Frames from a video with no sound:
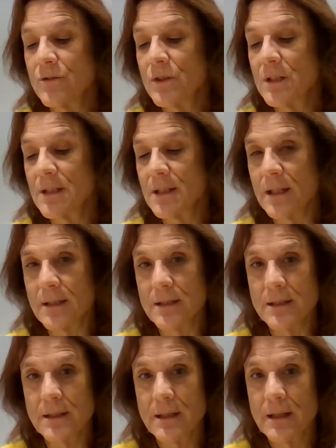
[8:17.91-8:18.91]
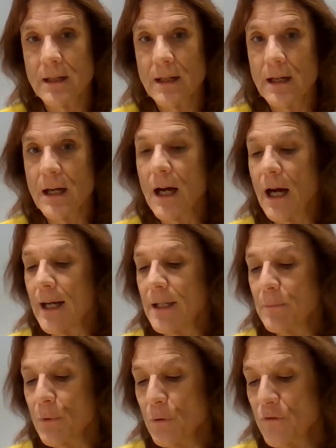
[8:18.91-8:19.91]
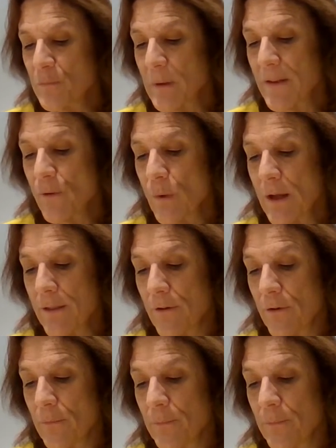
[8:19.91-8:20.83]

to sit, unmoved by the weather,